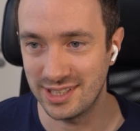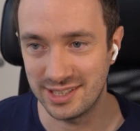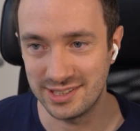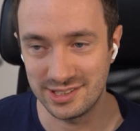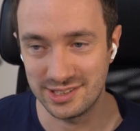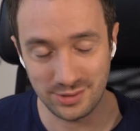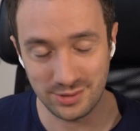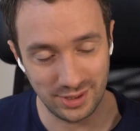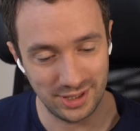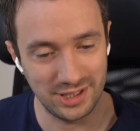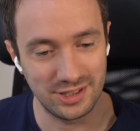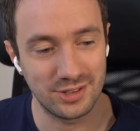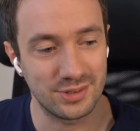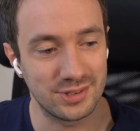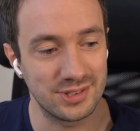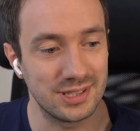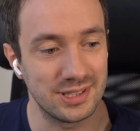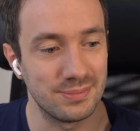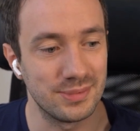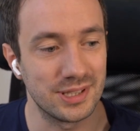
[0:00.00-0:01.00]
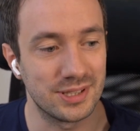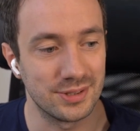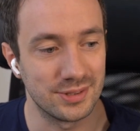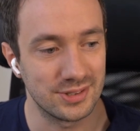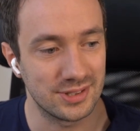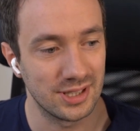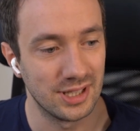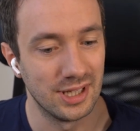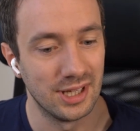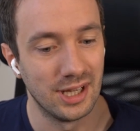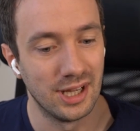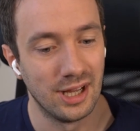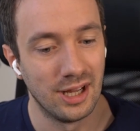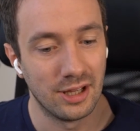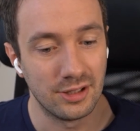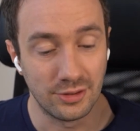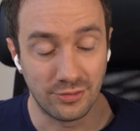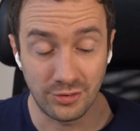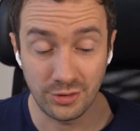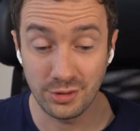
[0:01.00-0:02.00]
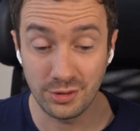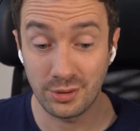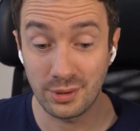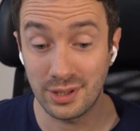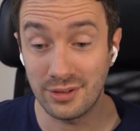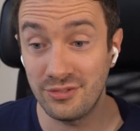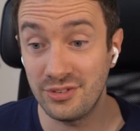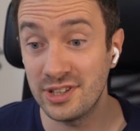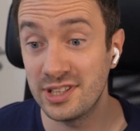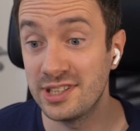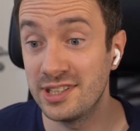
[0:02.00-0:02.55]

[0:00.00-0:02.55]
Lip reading: And it's quite interesting because the photography